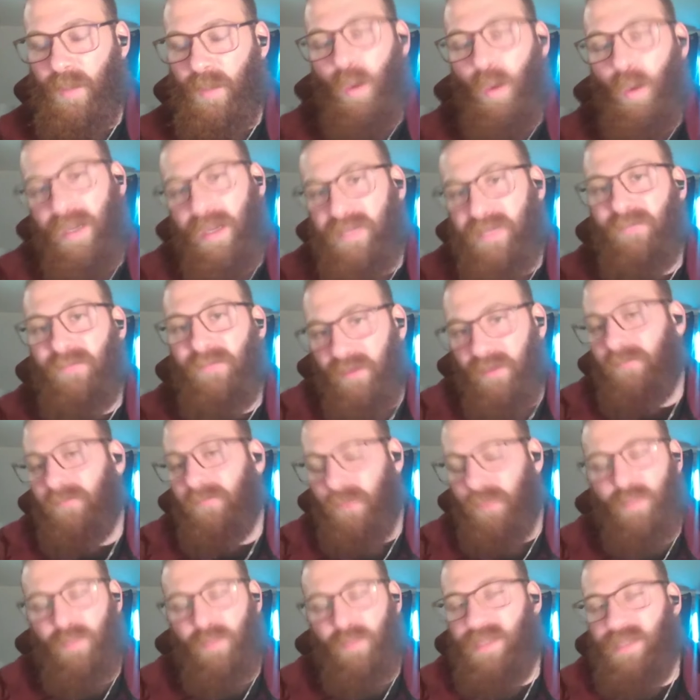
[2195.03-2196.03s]
quite different
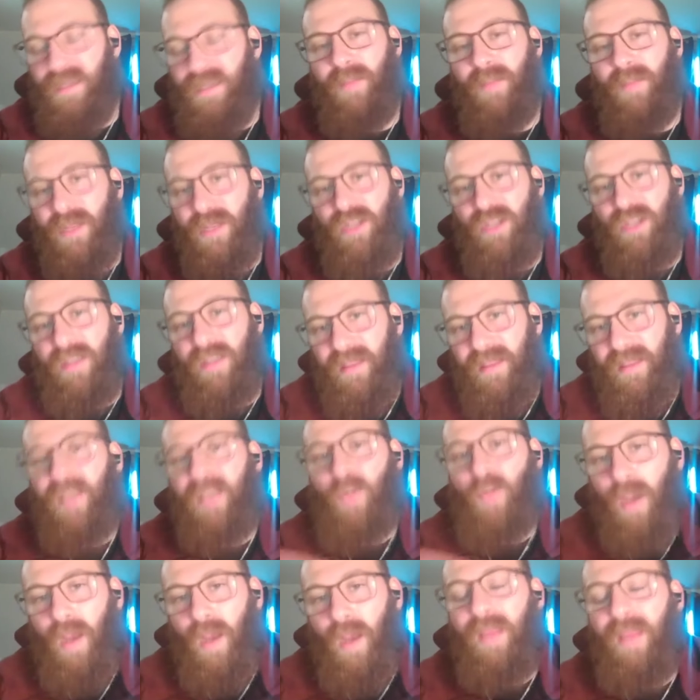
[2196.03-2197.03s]
for the reasons I mentioned. And
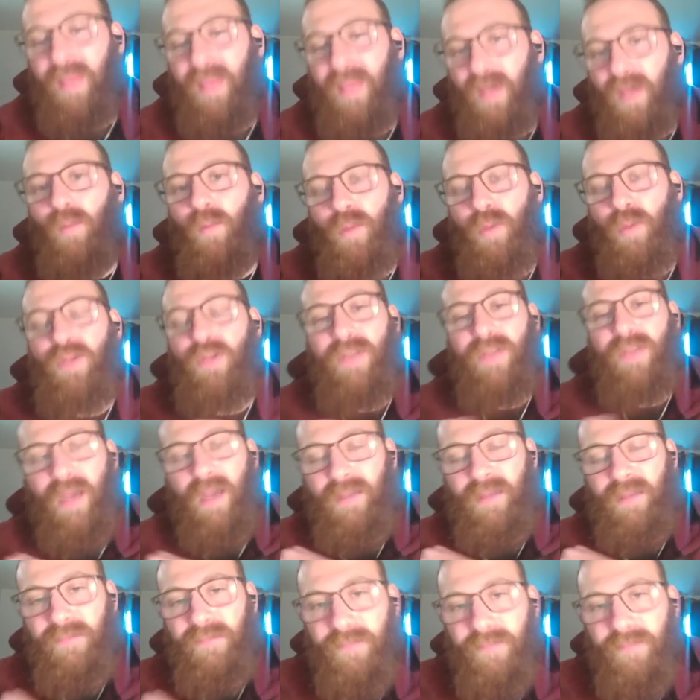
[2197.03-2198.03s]
that's why I think we should